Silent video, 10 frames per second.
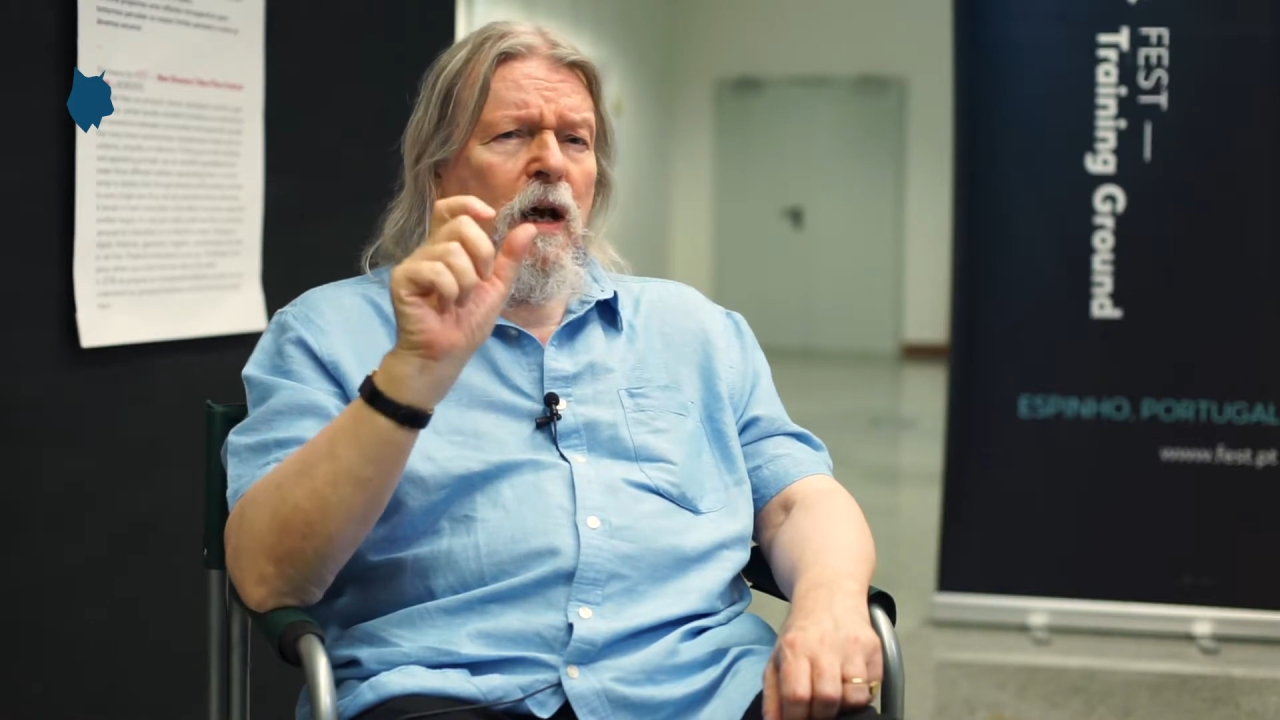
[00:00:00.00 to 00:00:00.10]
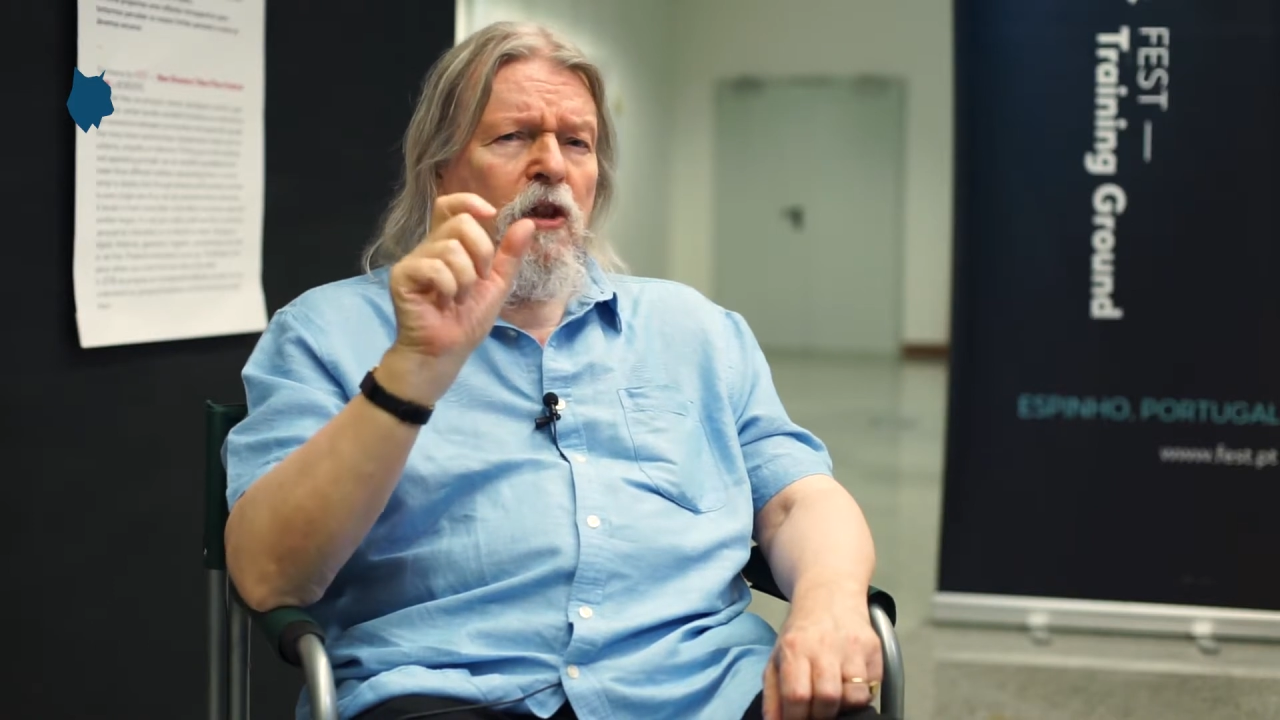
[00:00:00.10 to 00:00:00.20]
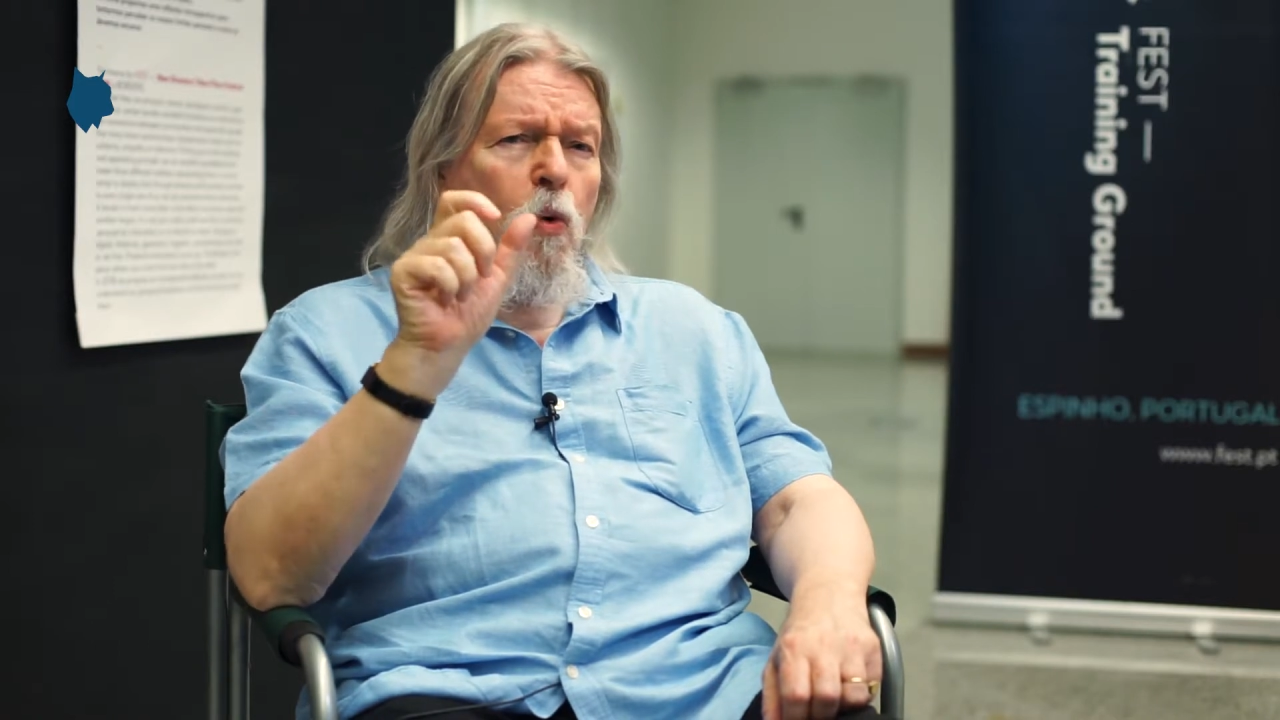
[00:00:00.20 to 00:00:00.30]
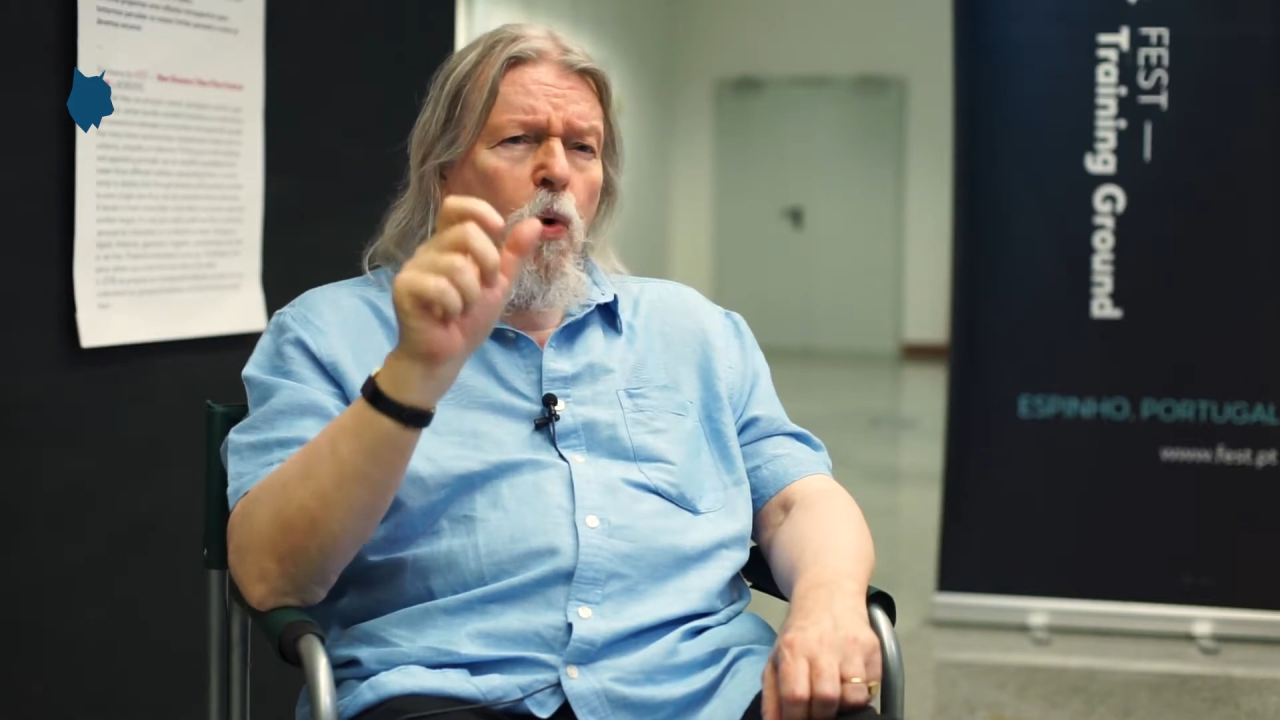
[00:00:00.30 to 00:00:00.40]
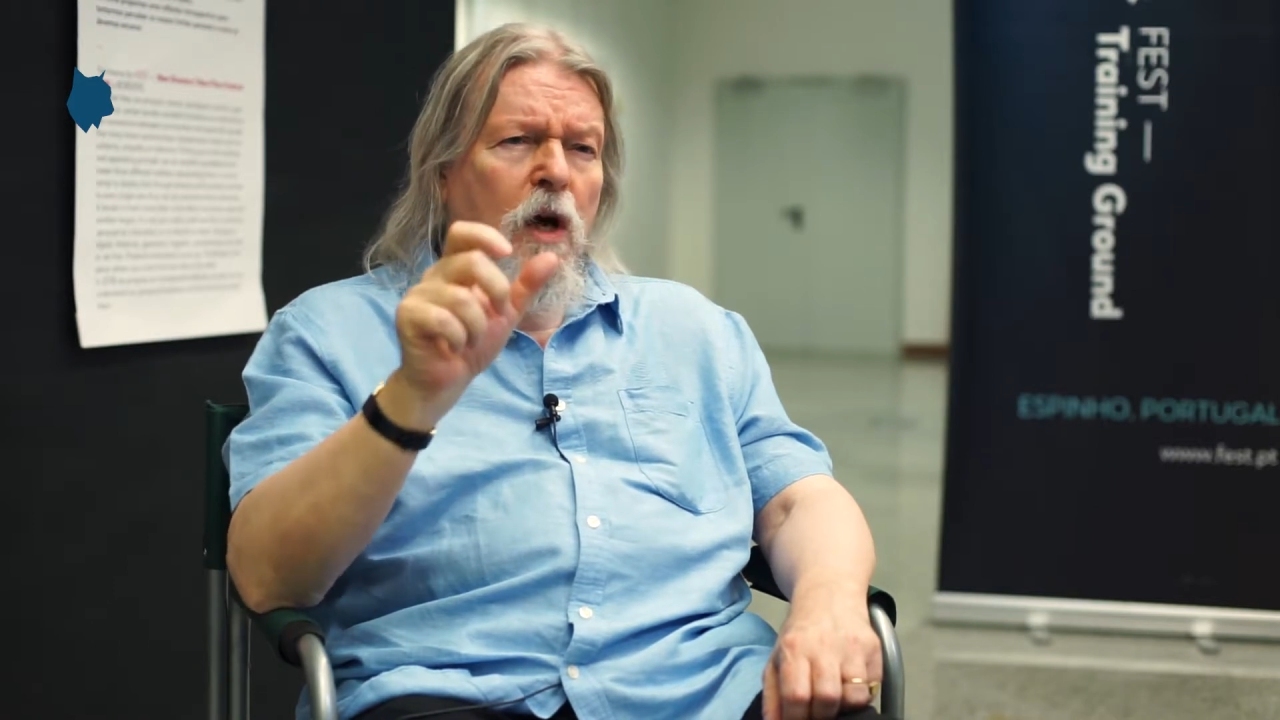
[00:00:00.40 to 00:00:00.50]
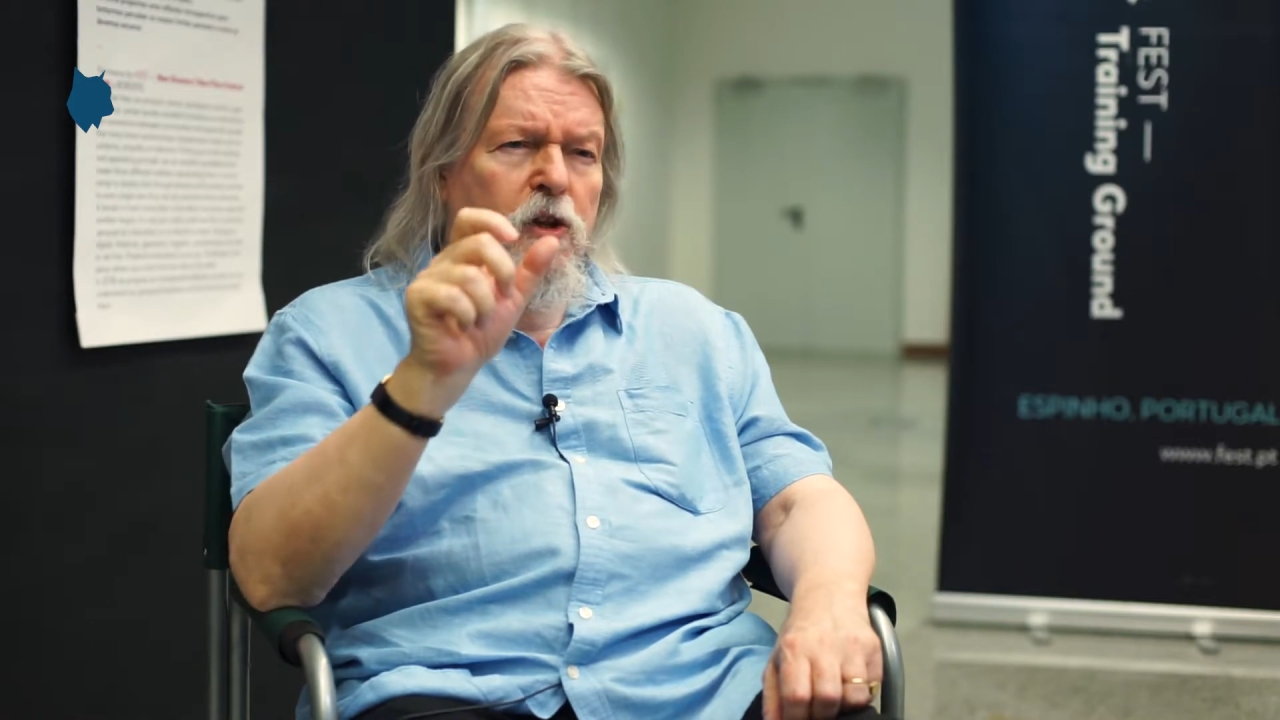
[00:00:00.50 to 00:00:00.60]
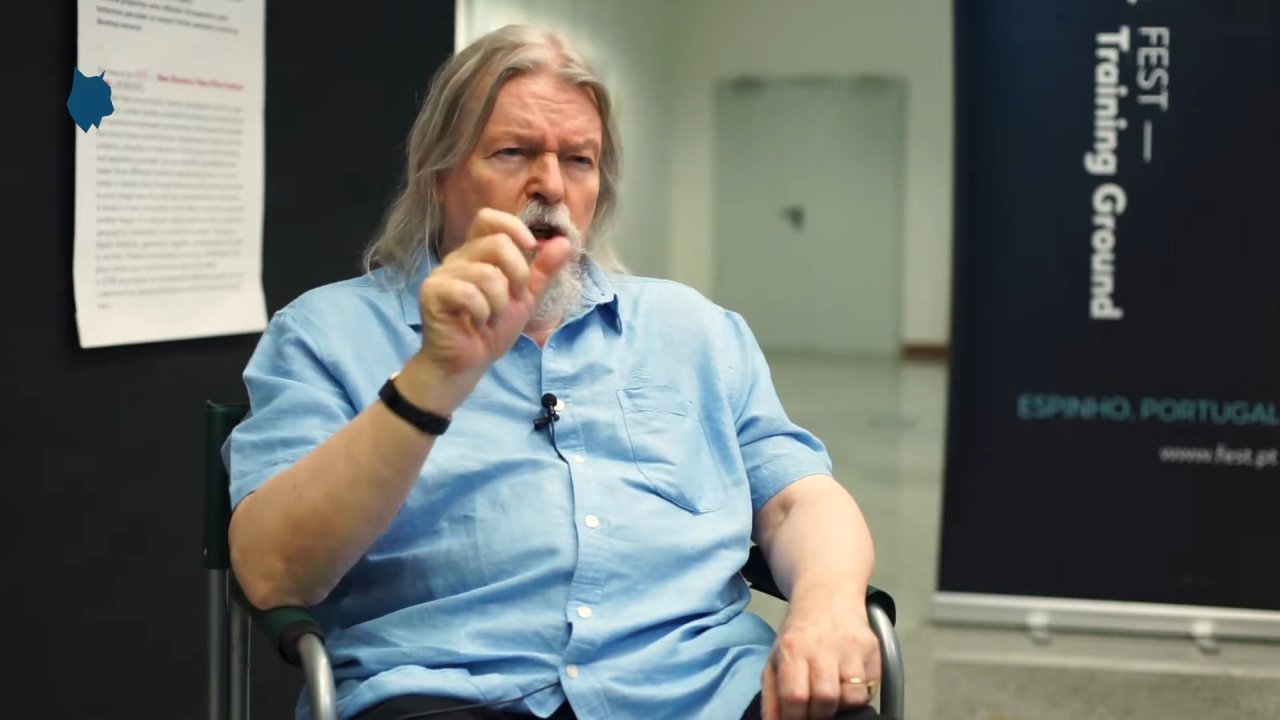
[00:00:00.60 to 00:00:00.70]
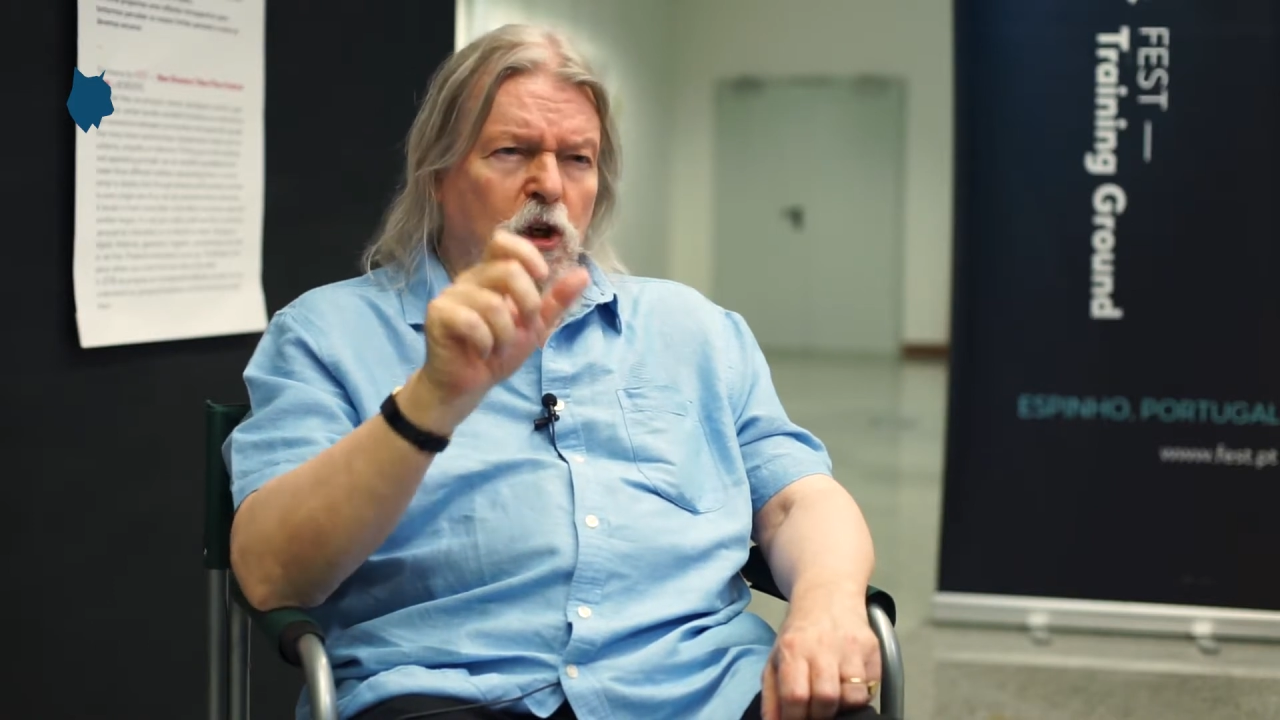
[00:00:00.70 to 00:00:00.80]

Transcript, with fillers: the work that